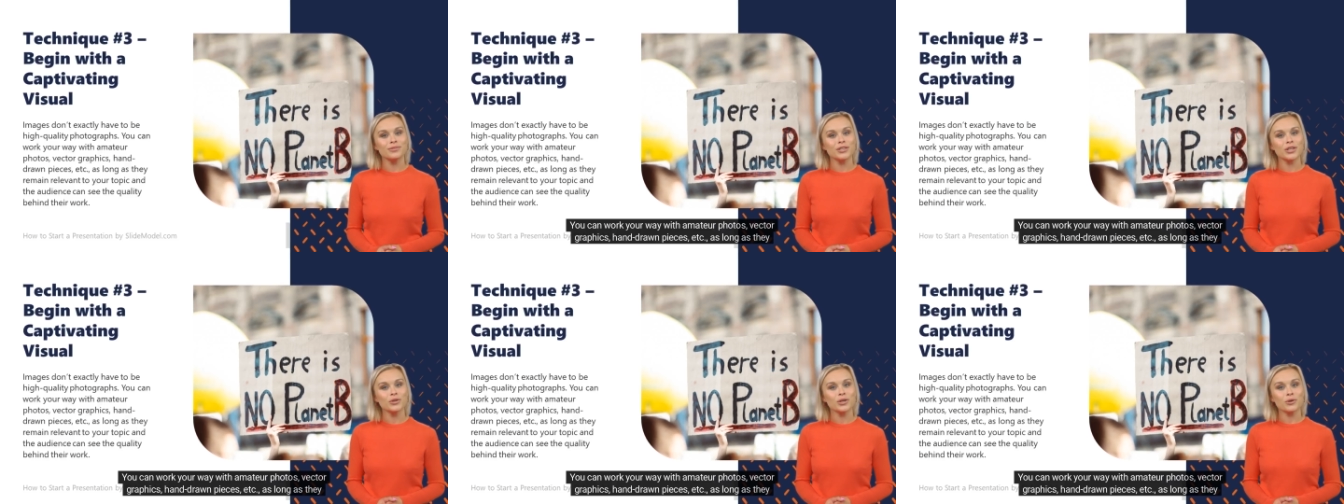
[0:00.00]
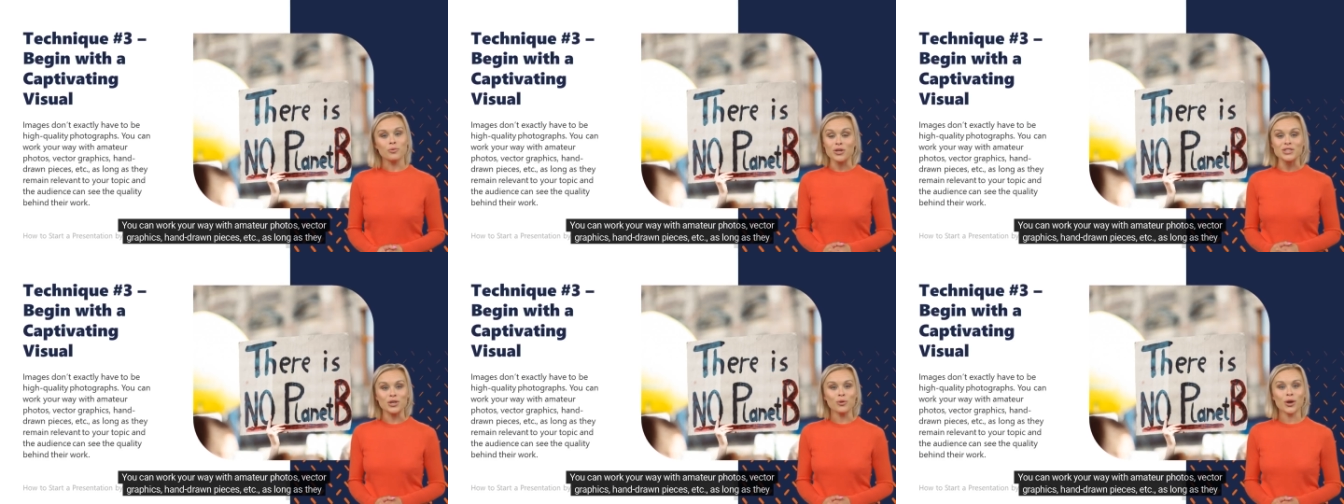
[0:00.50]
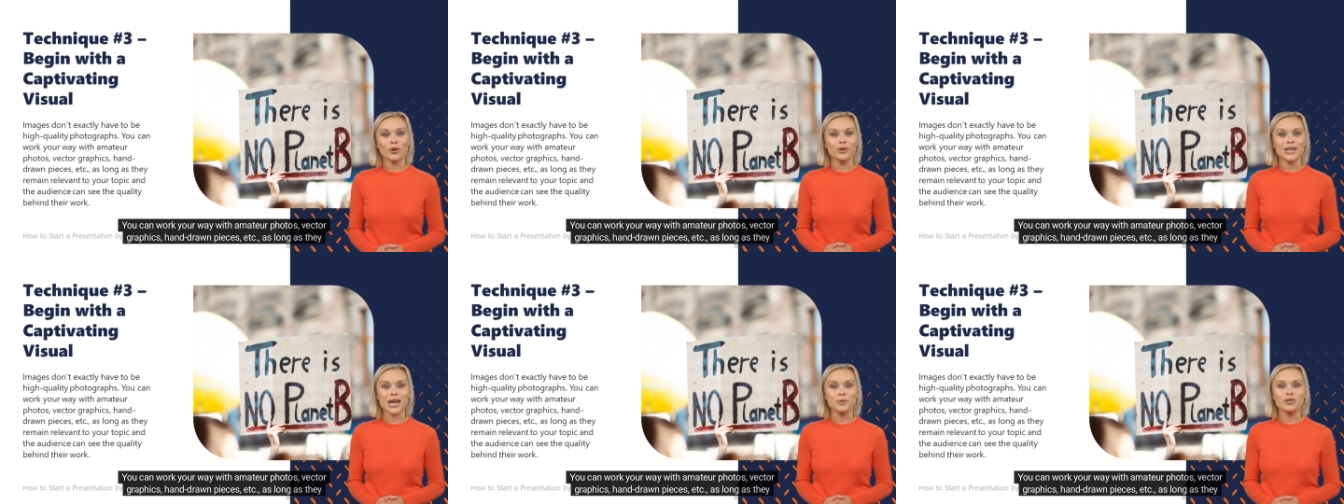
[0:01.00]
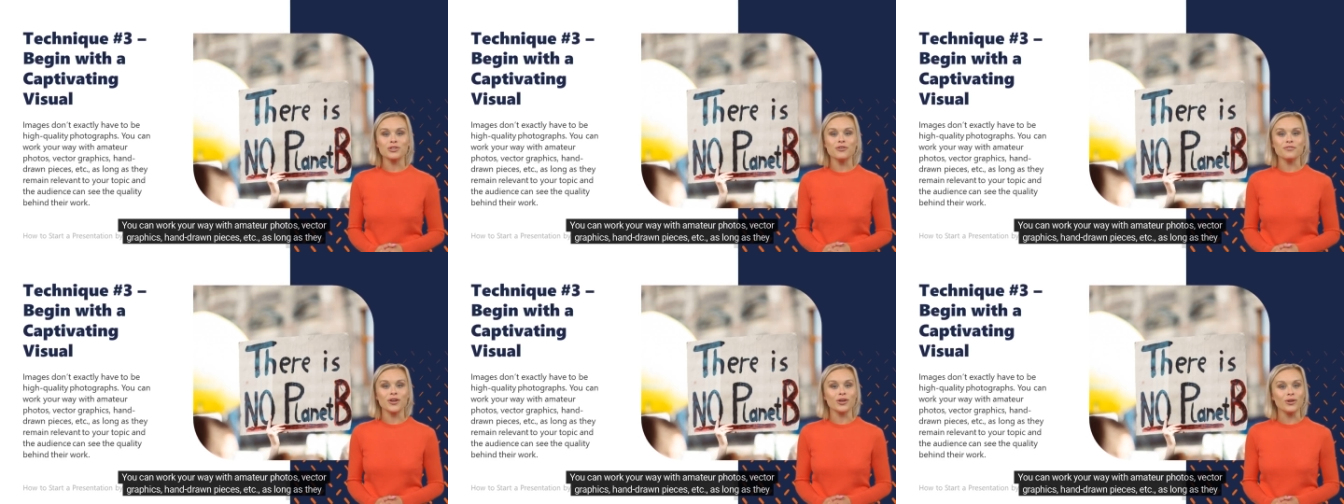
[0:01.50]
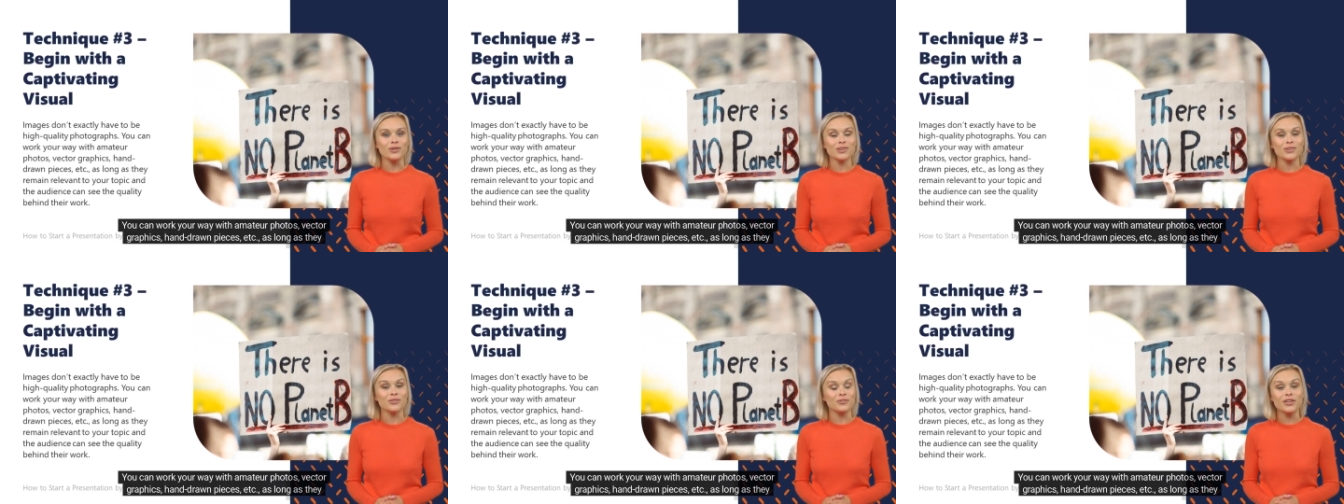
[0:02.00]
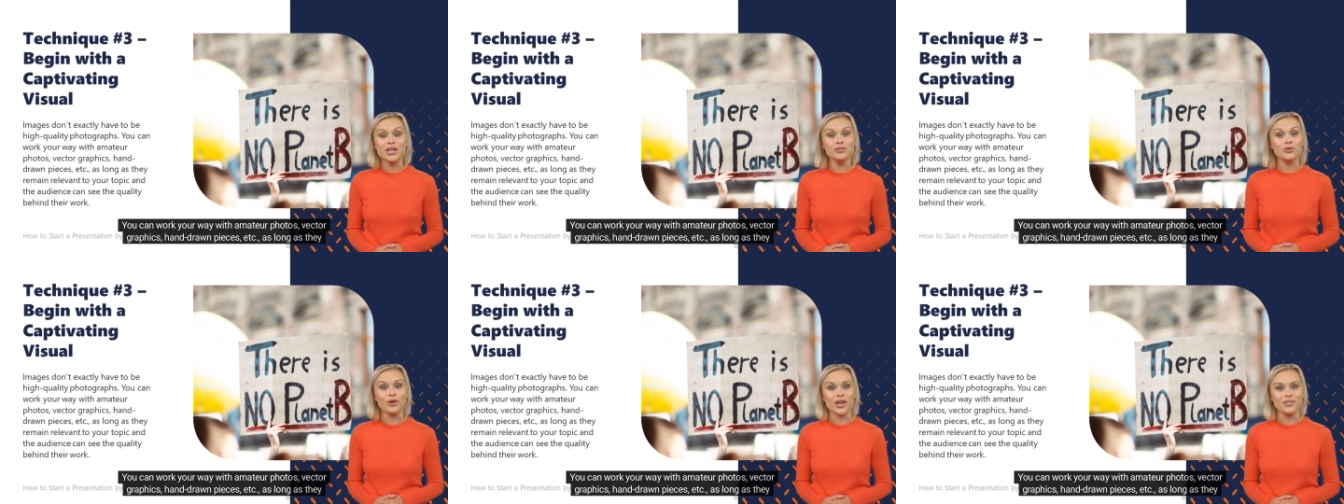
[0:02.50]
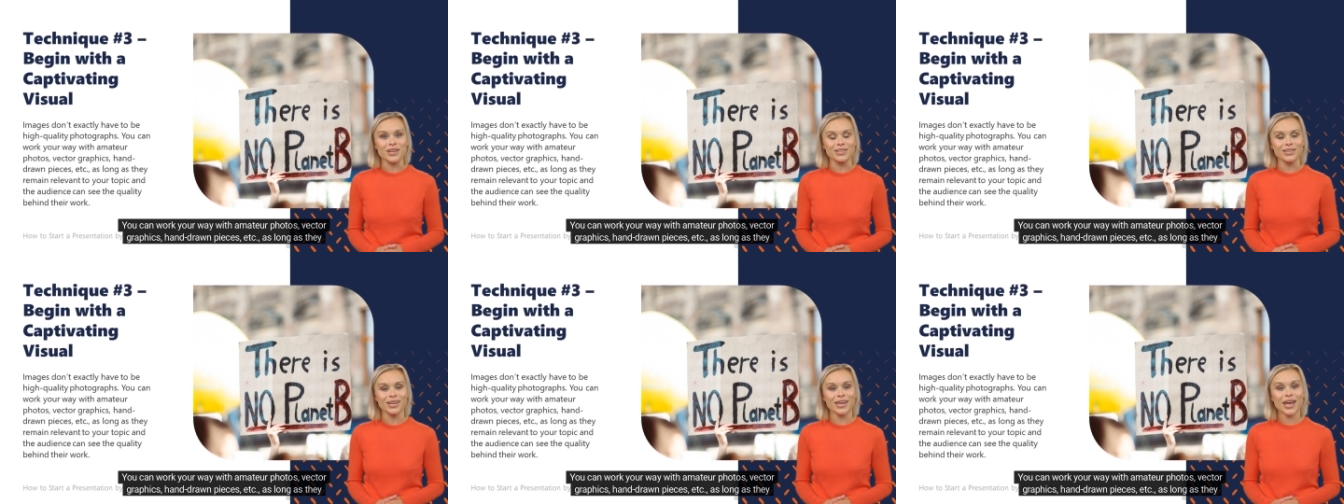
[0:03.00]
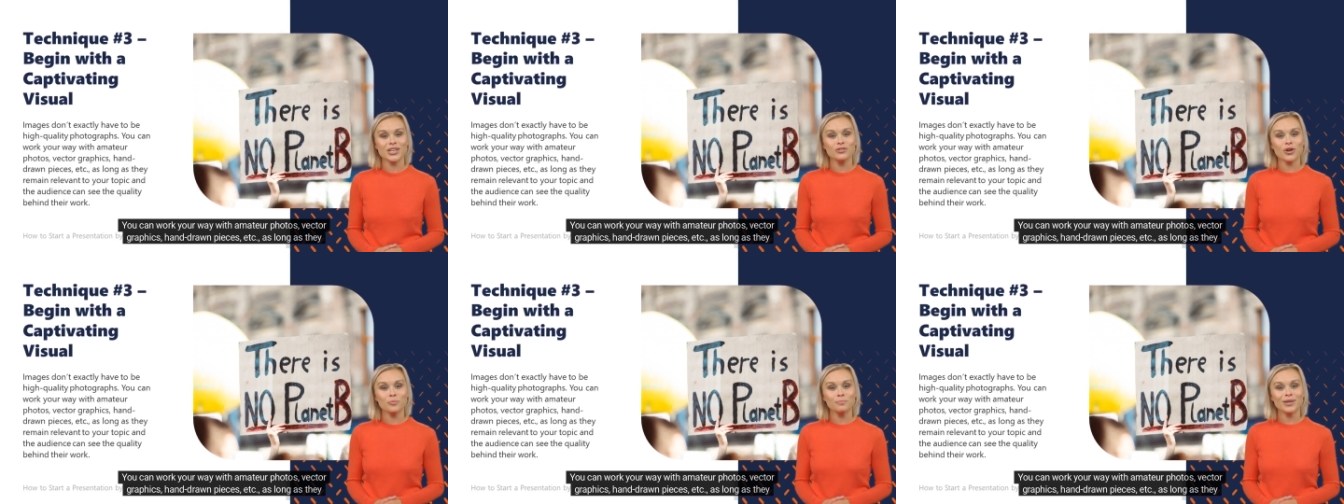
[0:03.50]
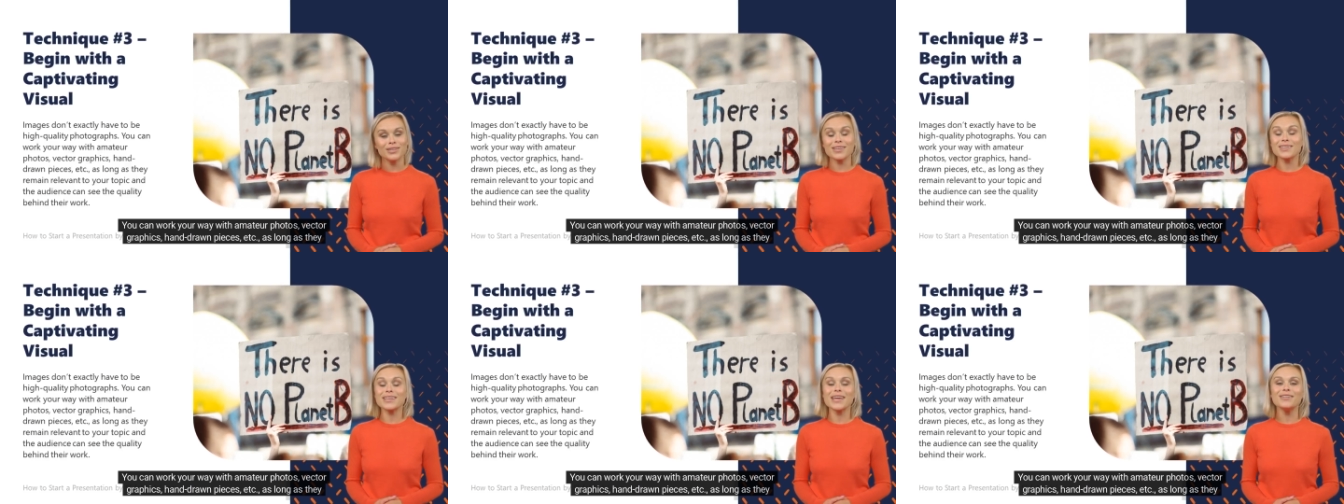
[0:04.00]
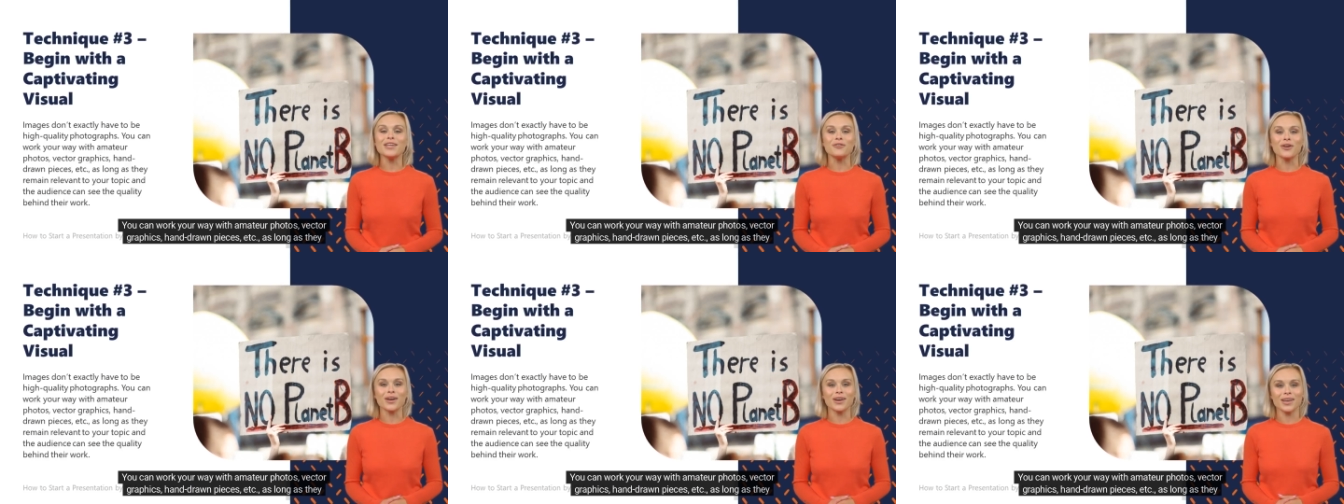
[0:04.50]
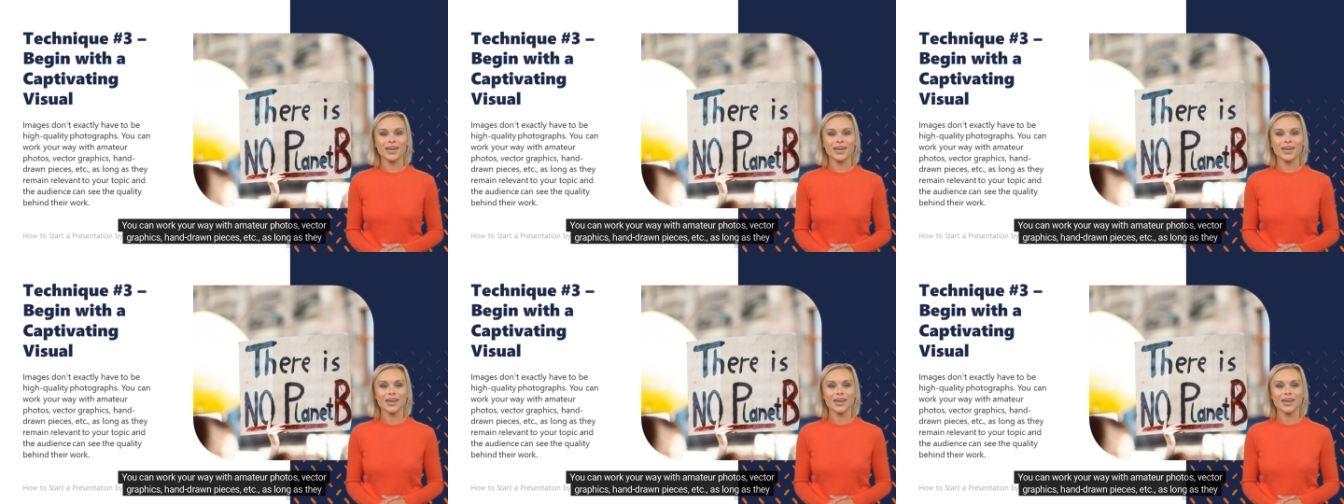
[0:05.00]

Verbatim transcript: You can work your way with amateur photos, vector graphics, hand drawn pieces, etc.,